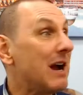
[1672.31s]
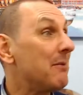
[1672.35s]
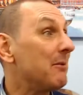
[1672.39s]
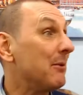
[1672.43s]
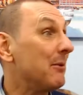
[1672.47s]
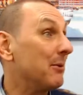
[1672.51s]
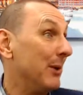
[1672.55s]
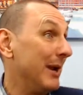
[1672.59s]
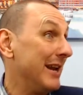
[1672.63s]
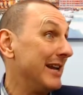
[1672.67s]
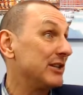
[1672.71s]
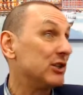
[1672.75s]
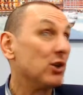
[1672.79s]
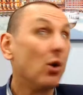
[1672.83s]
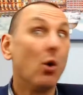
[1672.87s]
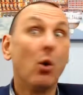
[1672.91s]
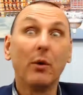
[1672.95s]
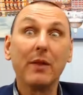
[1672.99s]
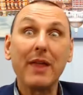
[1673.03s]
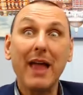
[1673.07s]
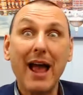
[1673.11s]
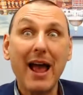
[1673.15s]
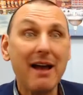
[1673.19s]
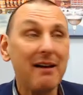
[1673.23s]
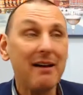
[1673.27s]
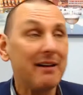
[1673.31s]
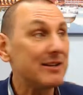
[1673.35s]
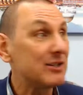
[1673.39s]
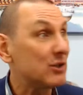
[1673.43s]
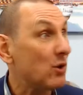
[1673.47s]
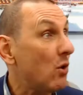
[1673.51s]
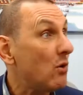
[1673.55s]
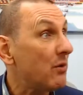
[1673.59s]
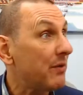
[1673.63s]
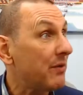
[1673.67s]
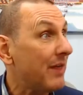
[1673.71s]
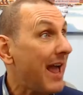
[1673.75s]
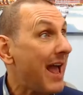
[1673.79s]
Oh, well, it's all there. It's
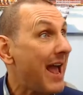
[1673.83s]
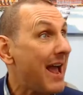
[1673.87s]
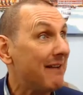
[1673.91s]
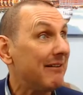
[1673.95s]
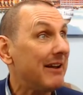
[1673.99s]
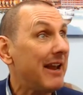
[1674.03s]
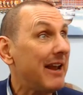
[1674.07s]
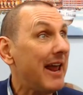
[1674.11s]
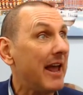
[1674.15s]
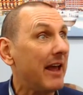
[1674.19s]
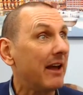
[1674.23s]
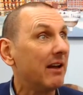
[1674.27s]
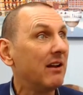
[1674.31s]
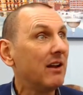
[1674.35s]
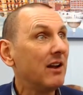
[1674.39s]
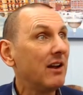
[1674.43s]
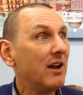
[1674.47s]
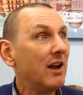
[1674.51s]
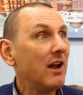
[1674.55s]
all there, isn't it?